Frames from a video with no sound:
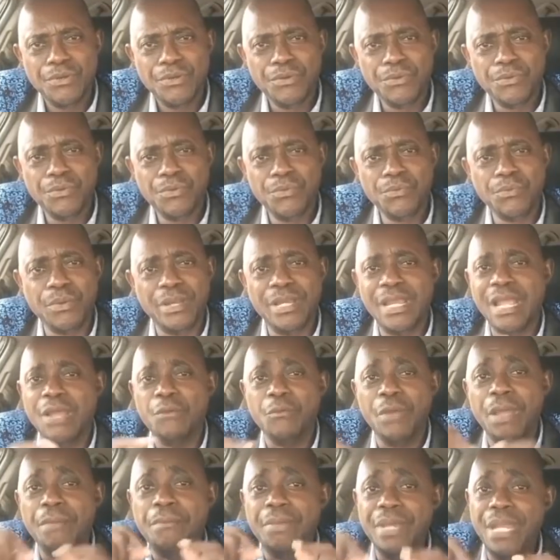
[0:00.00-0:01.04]
where they
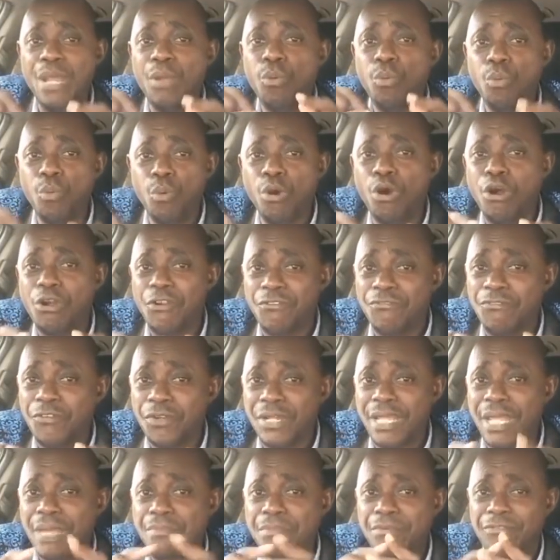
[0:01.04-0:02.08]
work for
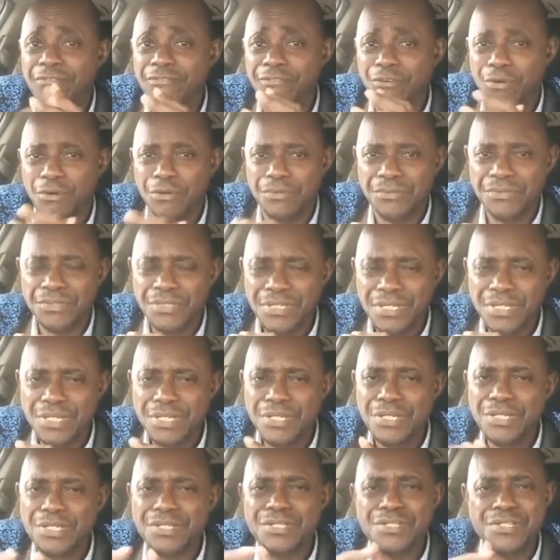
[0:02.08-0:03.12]
there before.
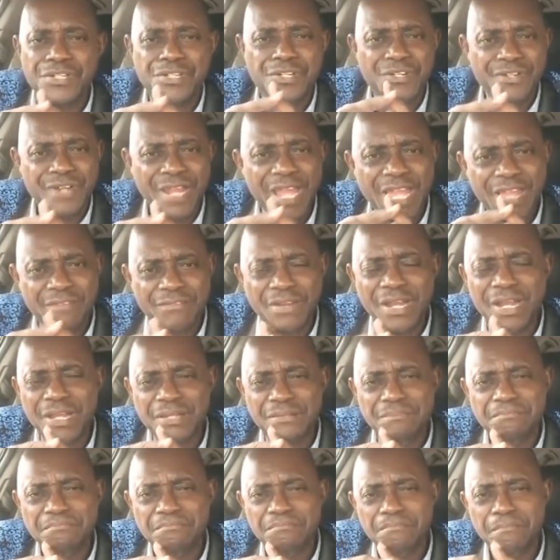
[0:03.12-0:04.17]
Driver,
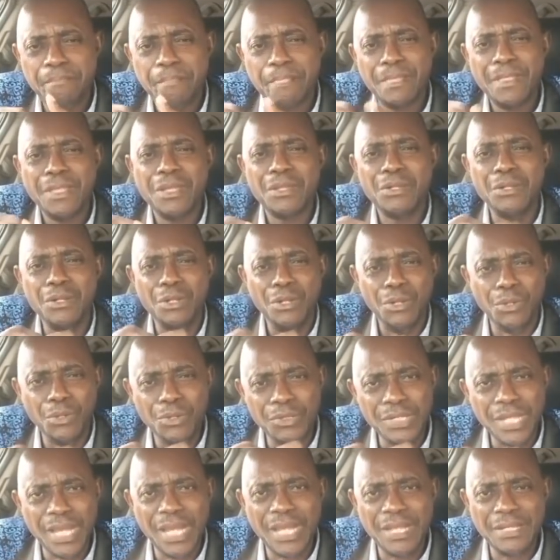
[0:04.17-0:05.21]

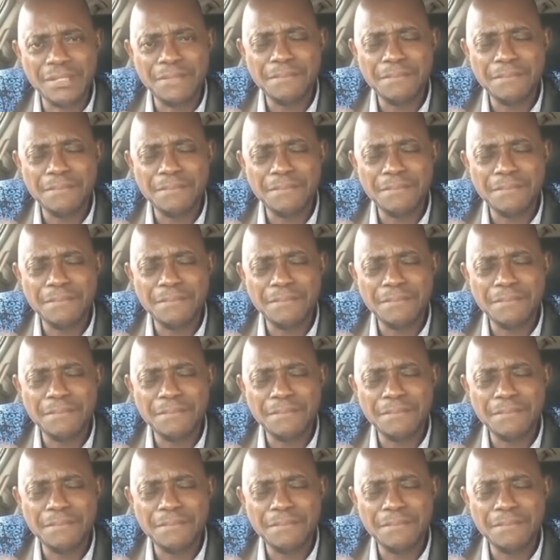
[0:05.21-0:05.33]
loader,